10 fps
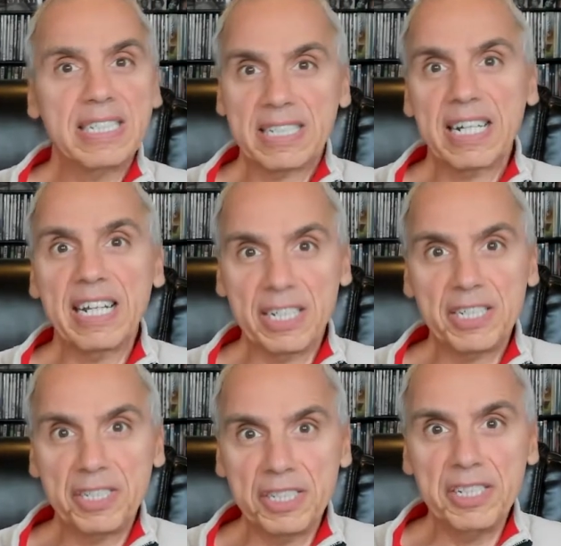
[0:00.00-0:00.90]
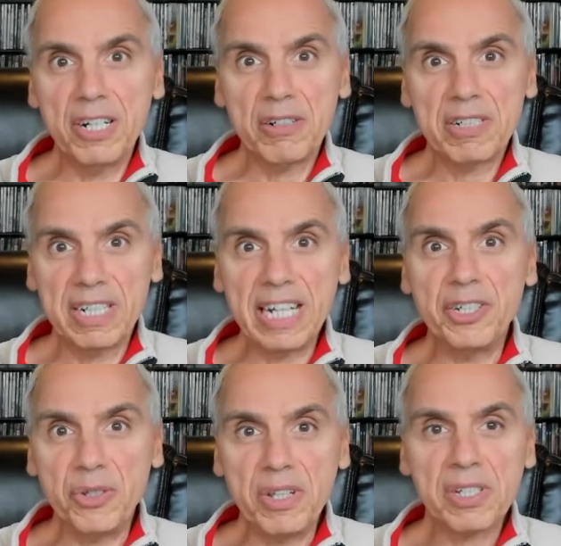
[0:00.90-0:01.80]
Can I
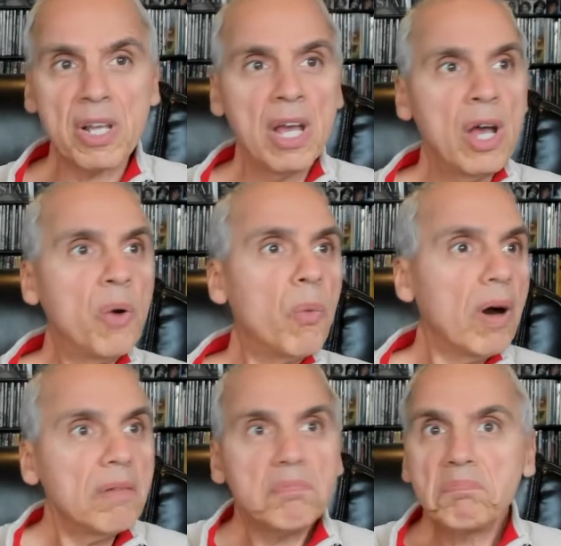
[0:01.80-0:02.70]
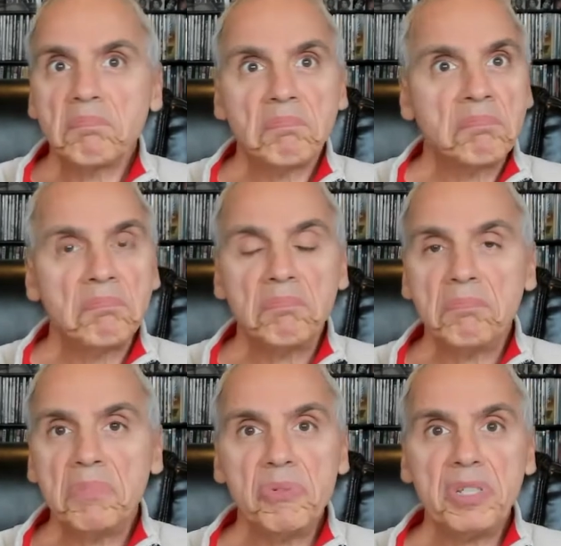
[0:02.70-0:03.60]
do this? Well,
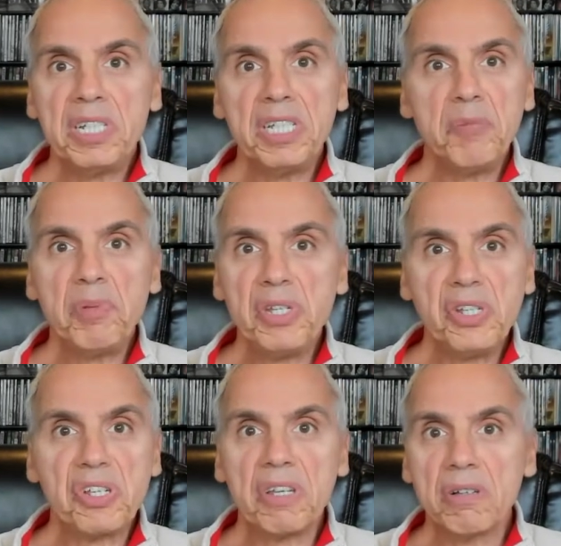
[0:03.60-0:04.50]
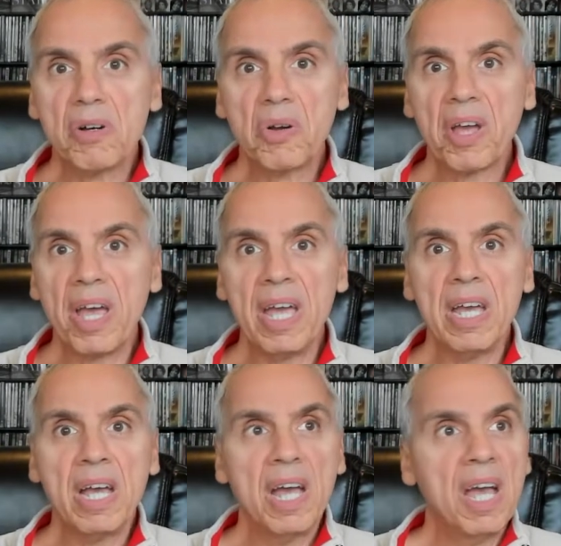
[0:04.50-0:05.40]
it was easy peasy, okay?